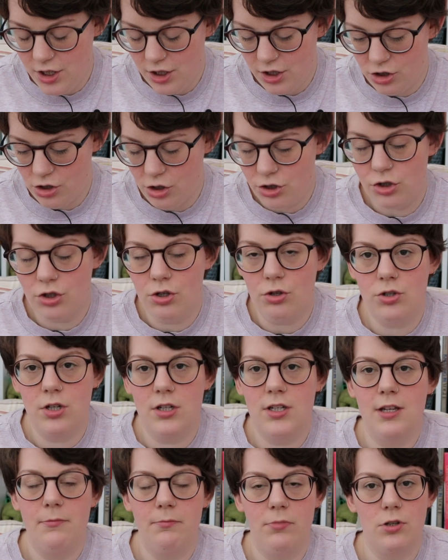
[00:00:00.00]
it's just such
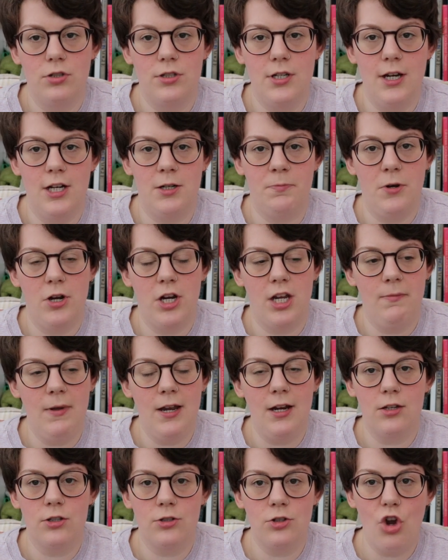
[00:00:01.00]
a simple stitch, but you can
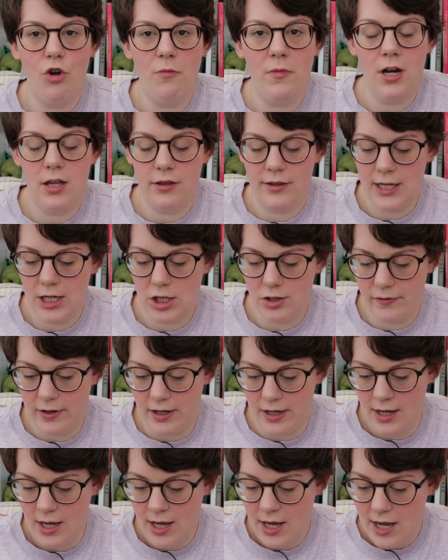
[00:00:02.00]
make so many things of
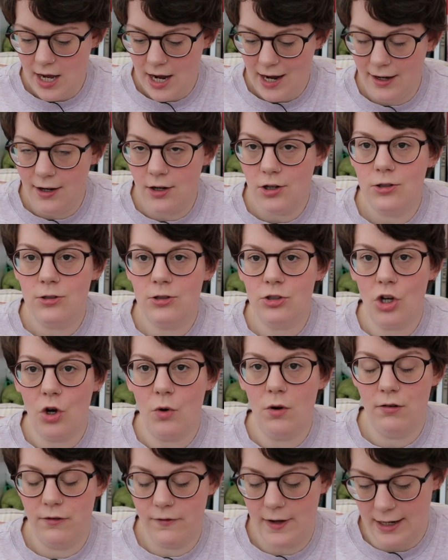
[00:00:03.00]
it and it's
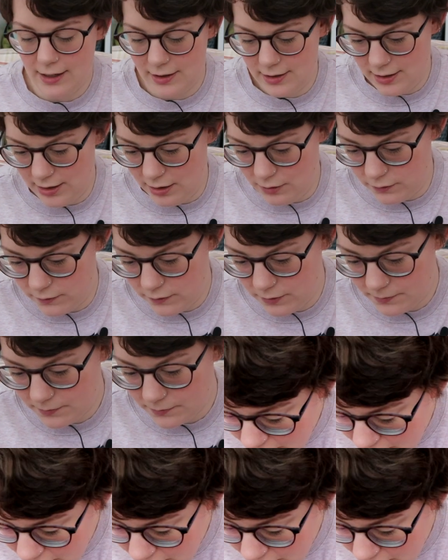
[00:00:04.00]
so effective.